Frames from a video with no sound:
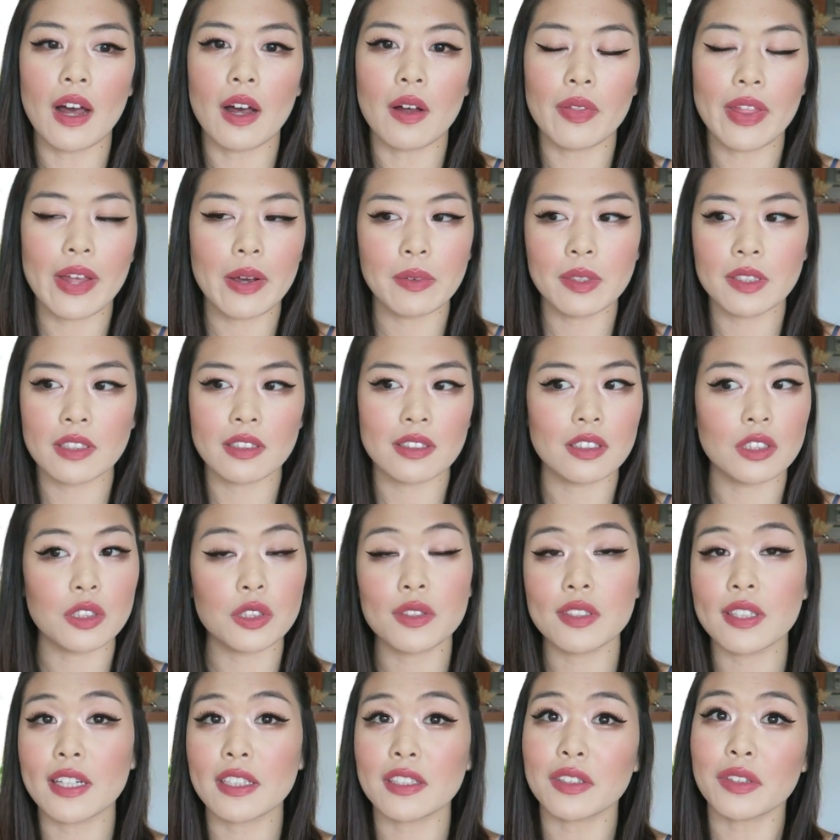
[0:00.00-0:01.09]
that was in
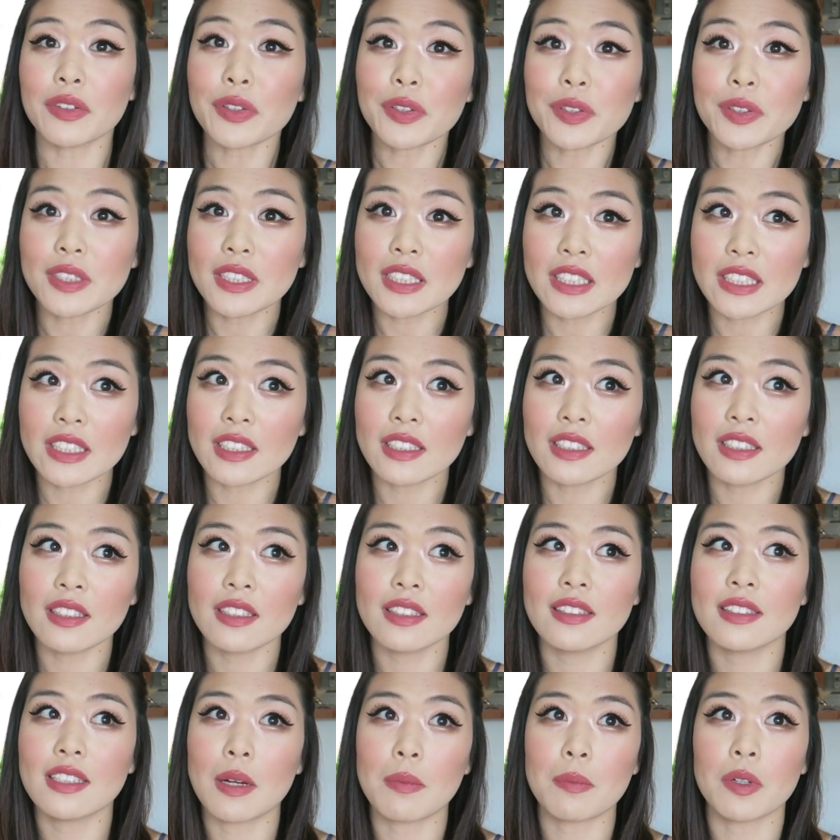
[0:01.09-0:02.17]
2013,
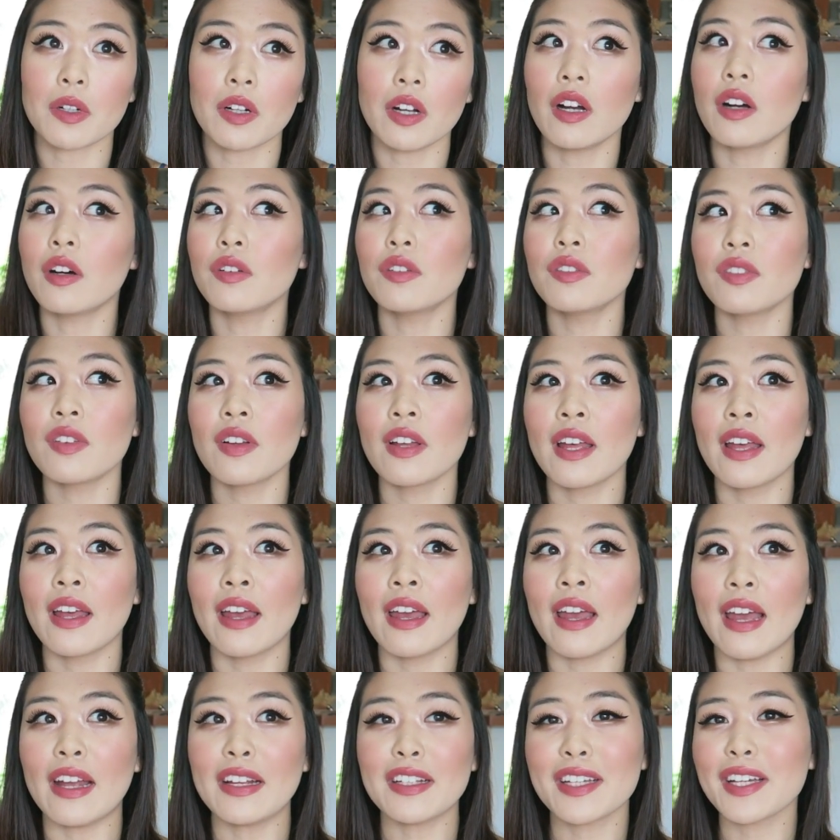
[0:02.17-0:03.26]
the summer of,
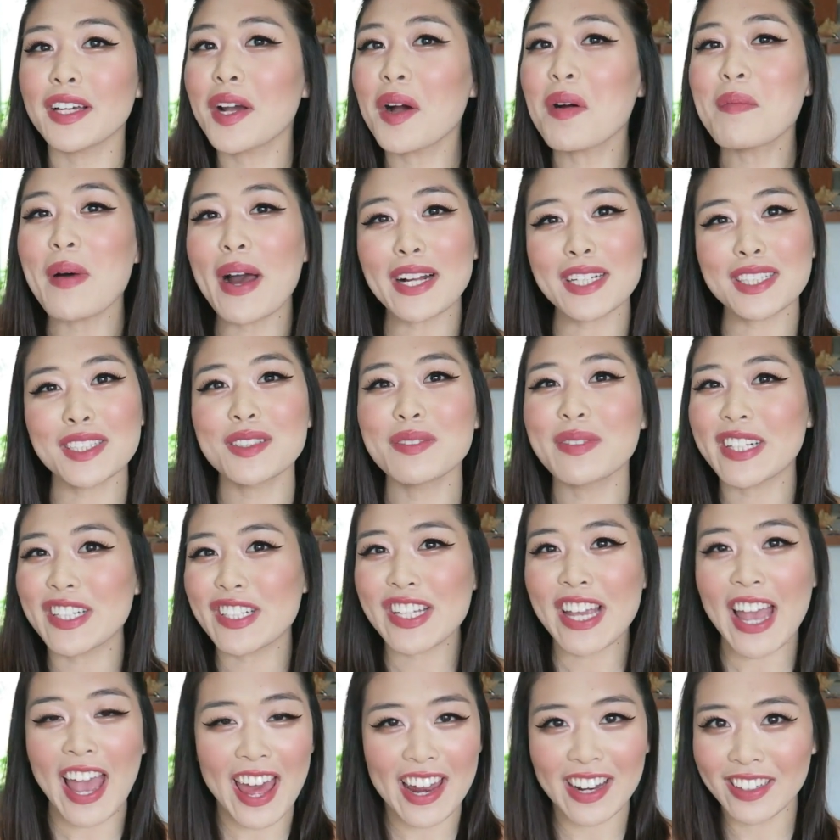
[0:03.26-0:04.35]
and you can go back to my
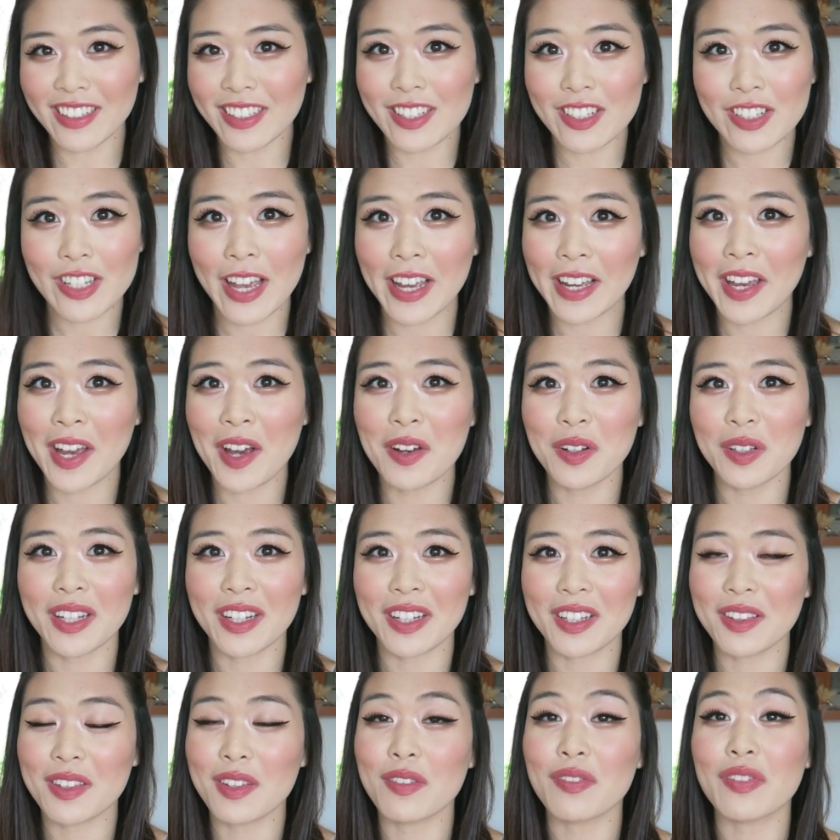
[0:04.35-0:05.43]
channel and check out
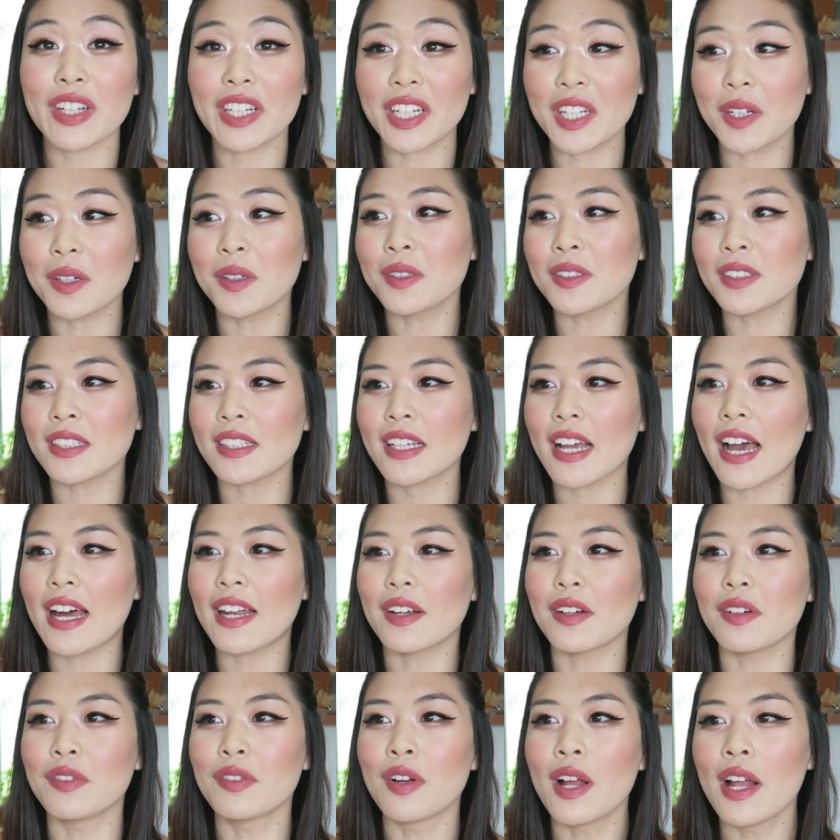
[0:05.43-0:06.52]
like the videos to
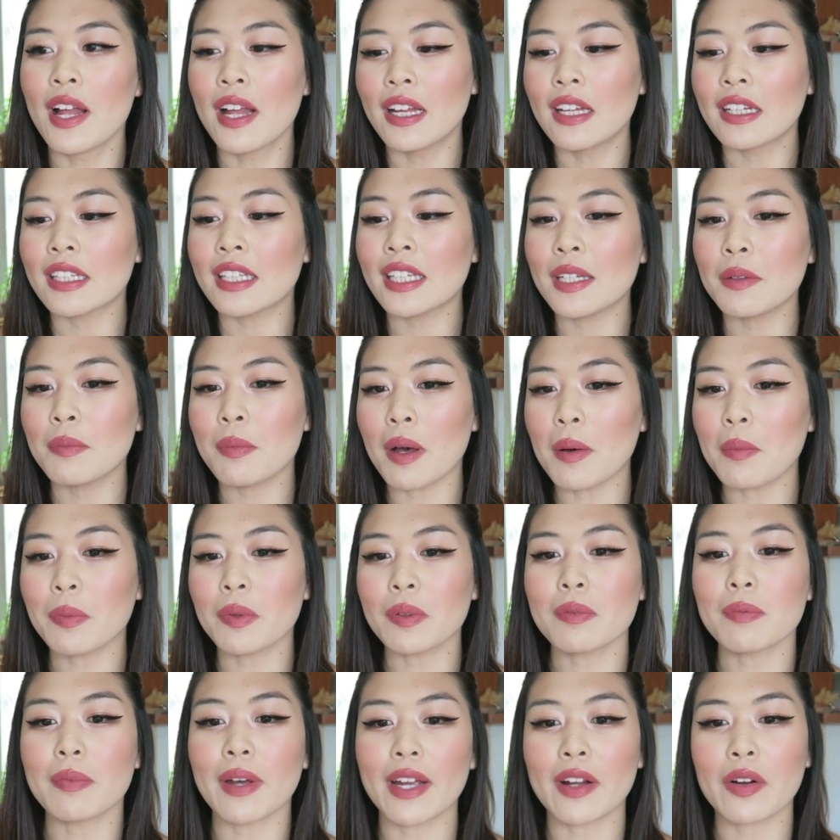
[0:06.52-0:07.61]
kind of keep up
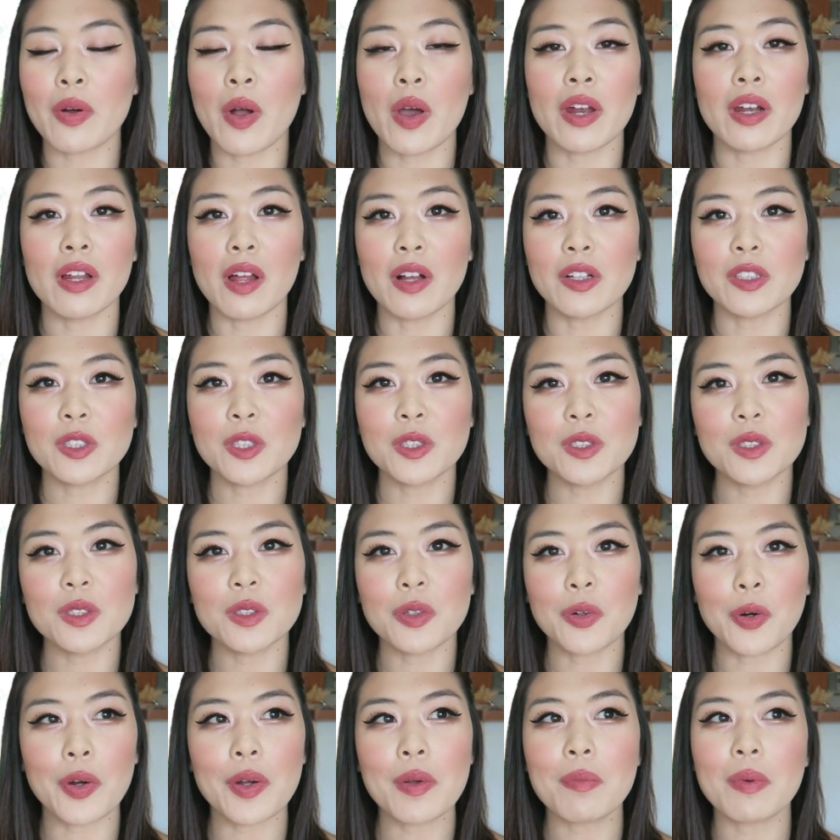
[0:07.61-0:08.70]
with my chronological
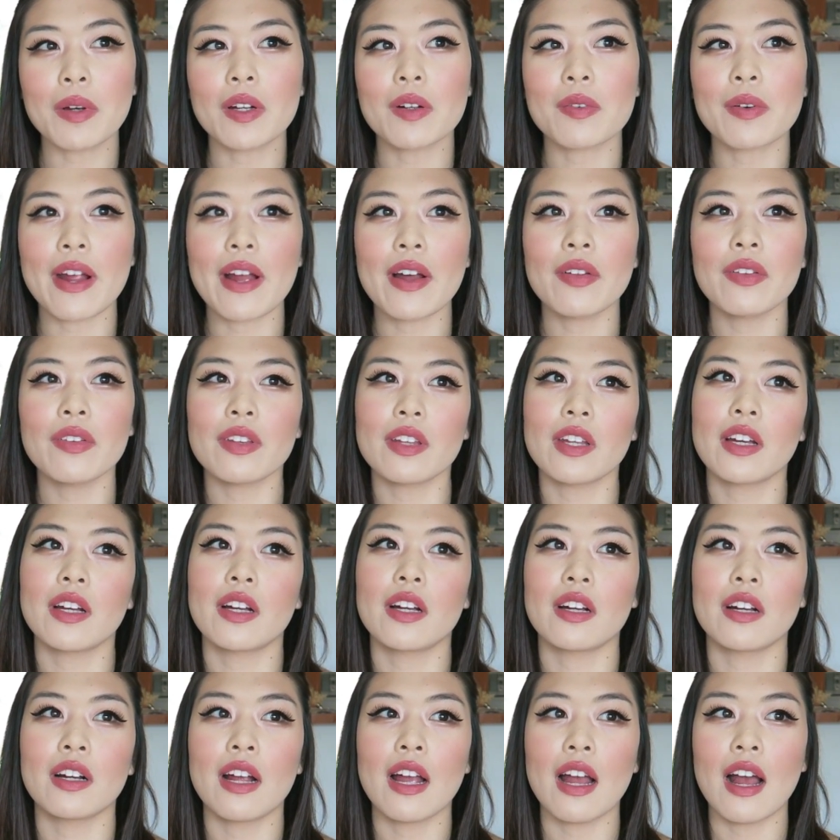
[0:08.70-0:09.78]
story, but around
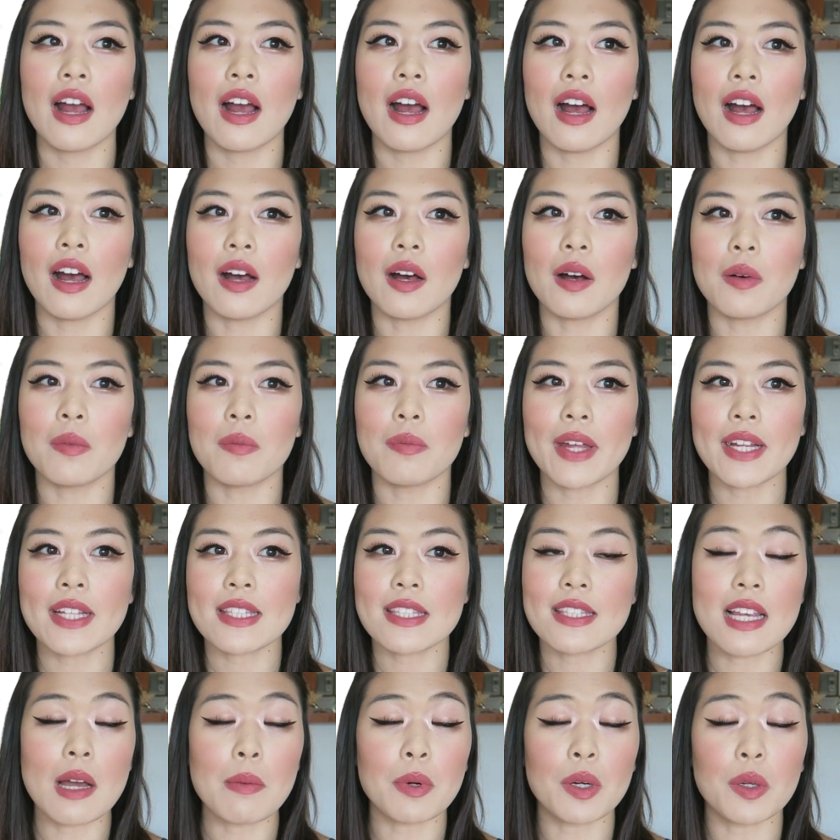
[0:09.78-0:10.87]
there, that
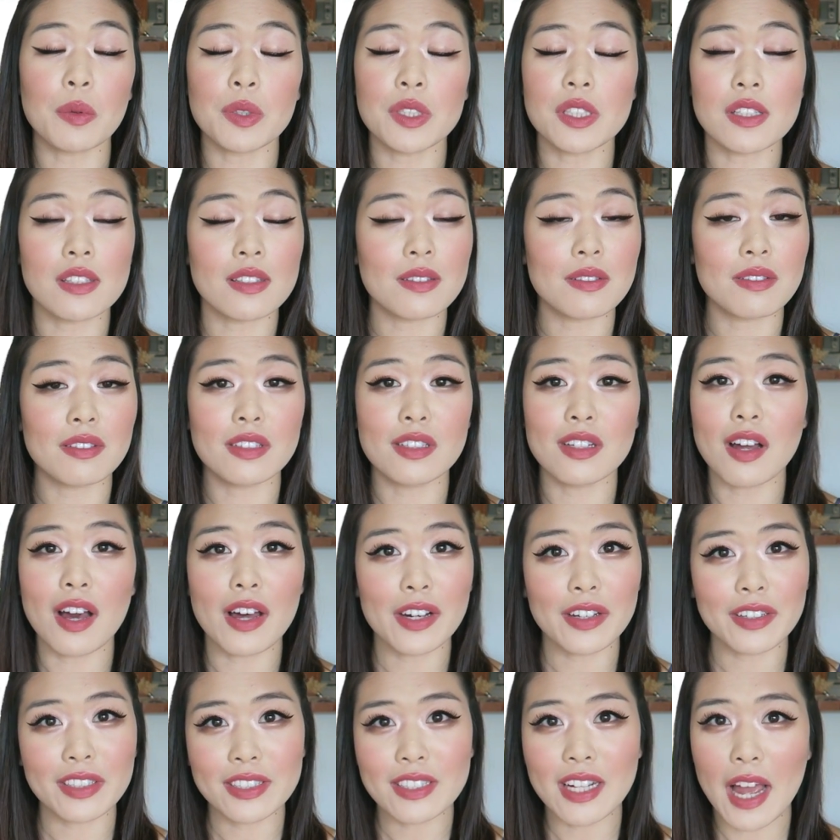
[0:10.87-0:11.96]
summer was
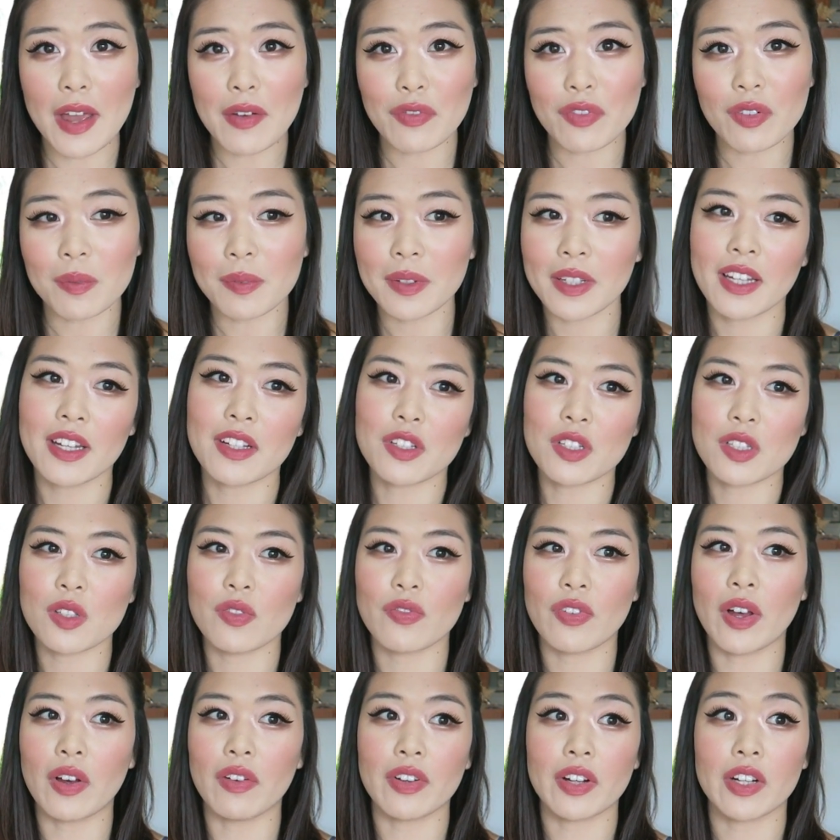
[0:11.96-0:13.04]
not a good time for me. I
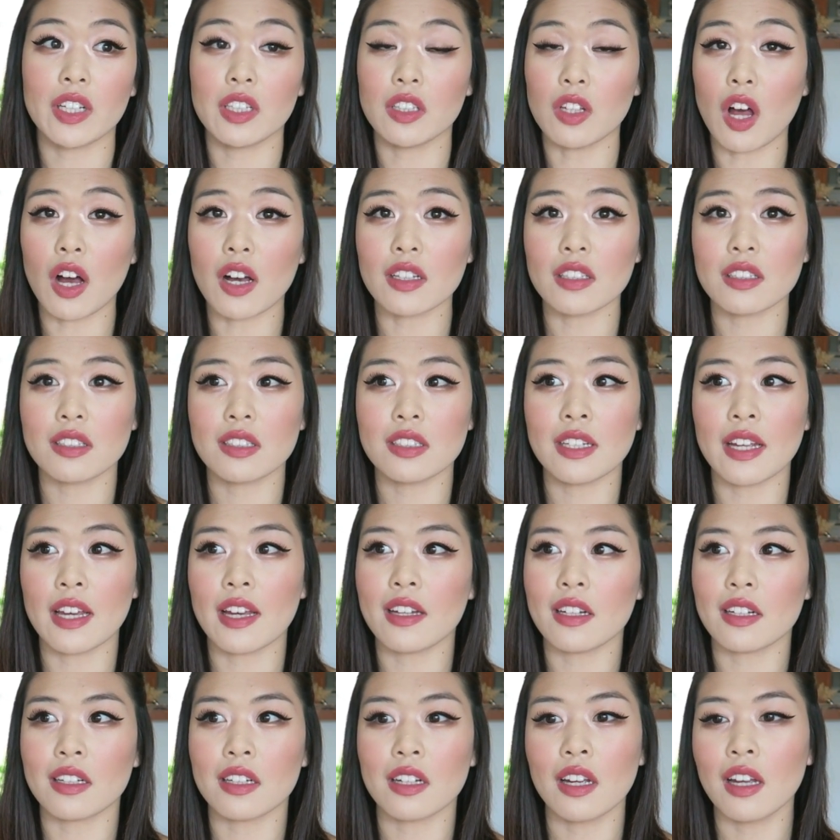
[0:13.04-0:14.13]
just felt very lost
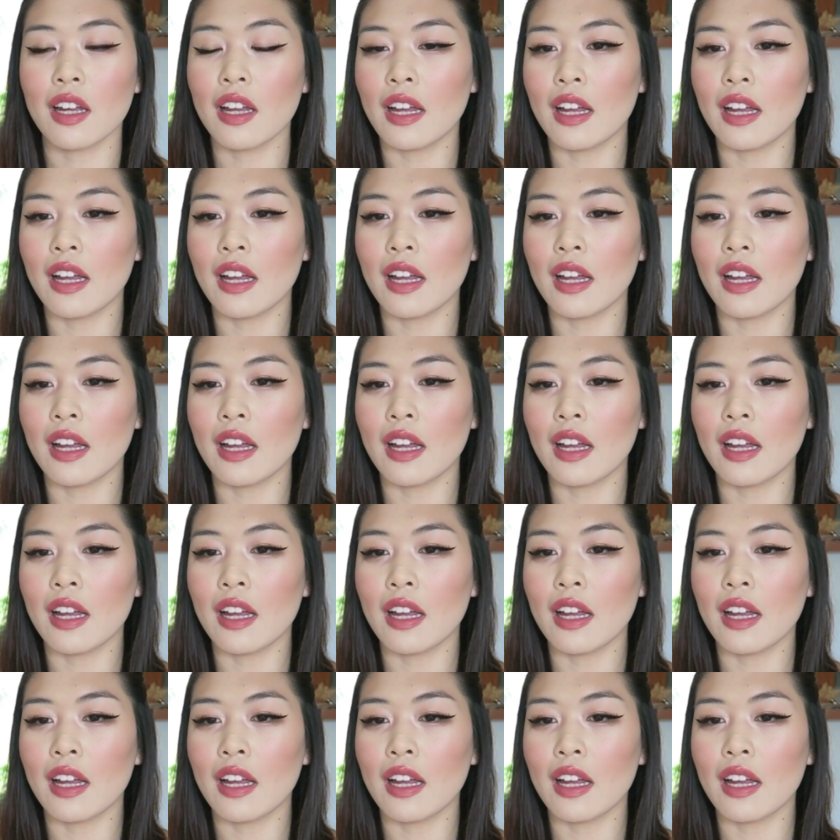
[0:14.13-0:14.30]
and